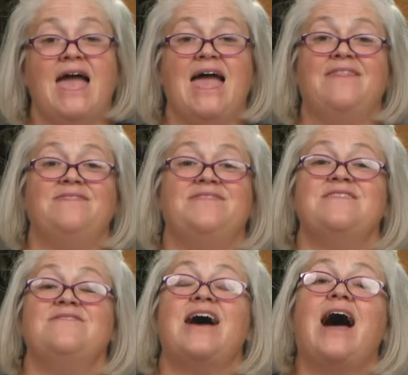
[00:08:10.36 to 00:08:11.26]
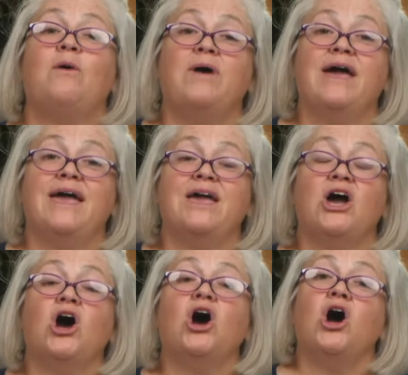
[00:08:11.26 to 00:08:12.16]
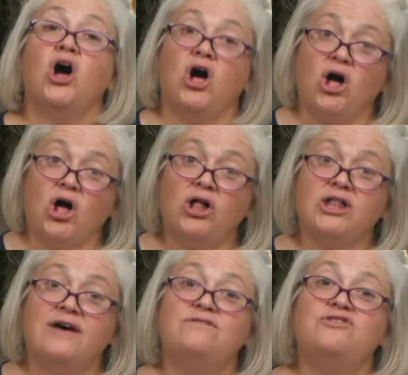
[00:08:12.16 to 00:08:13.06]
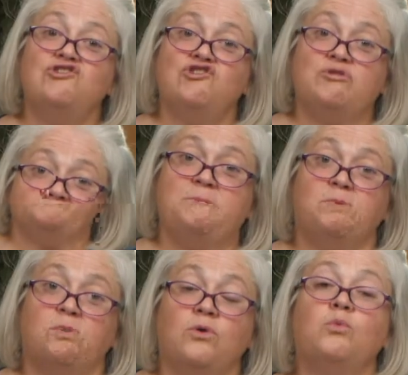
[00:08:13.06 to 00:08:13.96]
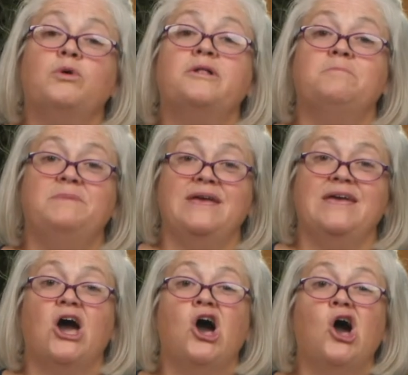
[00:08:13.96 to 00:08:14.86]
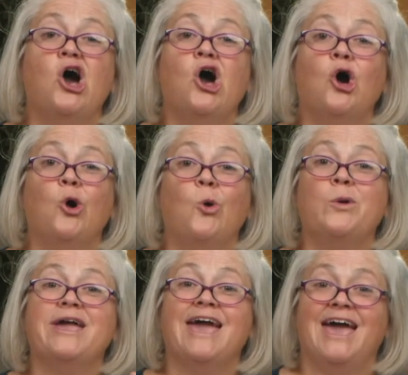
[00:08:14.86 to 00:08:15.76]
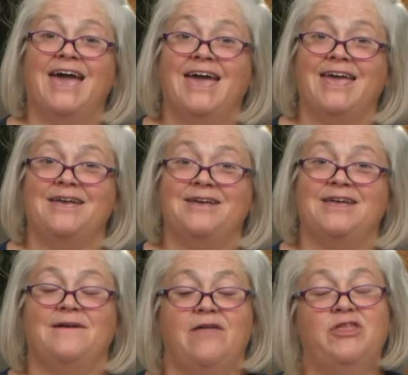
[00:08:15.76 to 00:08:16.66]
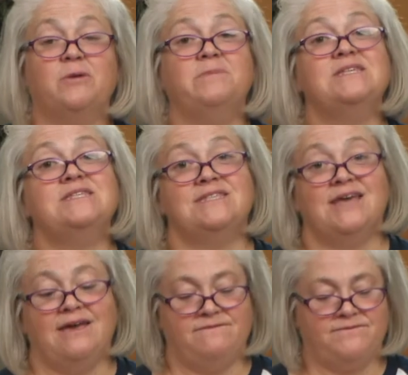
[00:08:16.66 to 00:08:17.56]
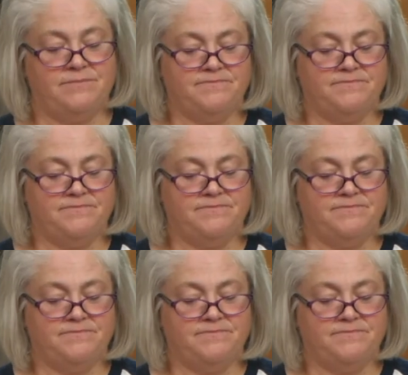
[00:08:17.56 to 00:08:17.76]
And then that way, all of the Jewish people will be okay, and they'll be safe.